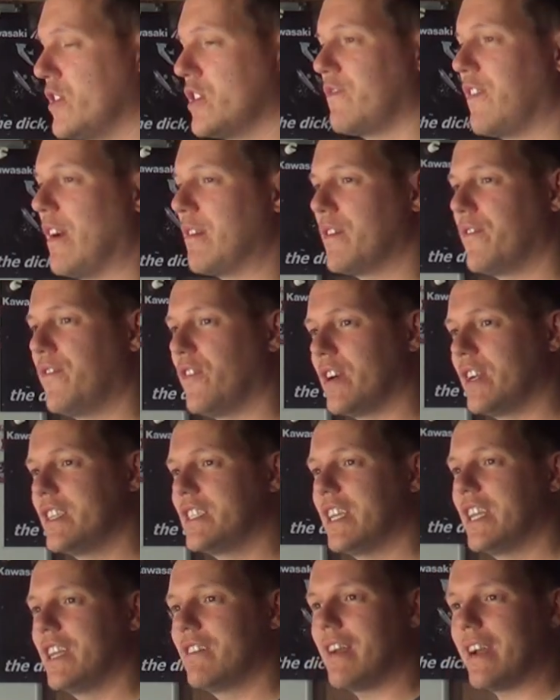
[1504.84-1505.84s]
just found a fucking
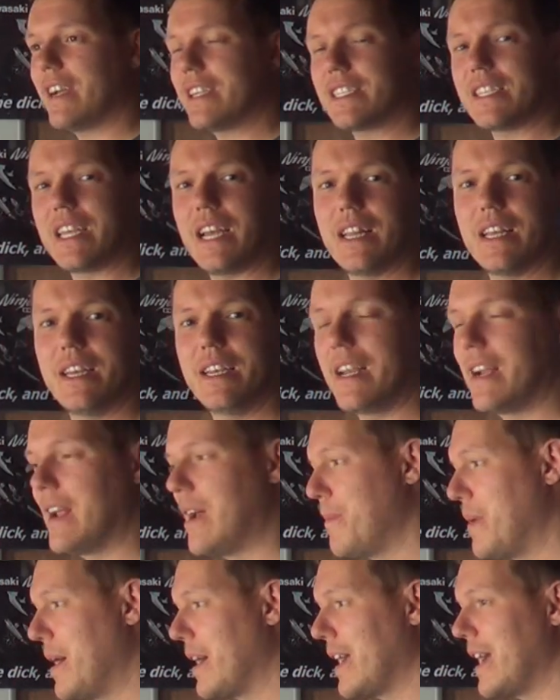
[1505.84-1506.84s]
T-Rex skeleton in
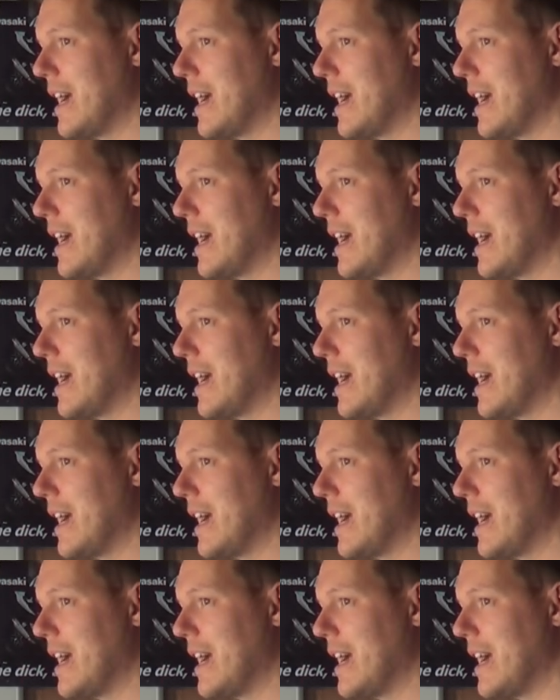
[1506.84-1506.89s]
our back